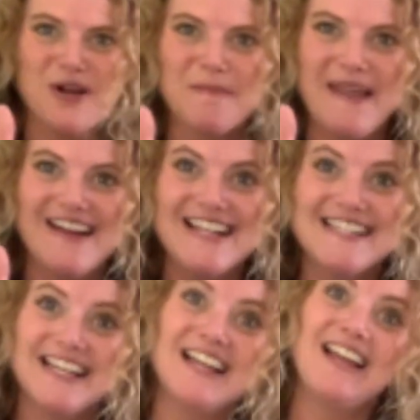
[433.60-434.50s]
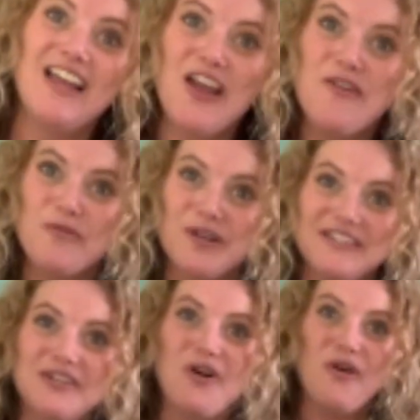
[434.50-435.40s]
work, parents. If we're a
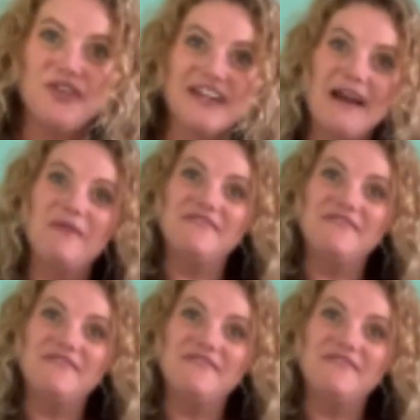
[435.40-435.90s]
little older and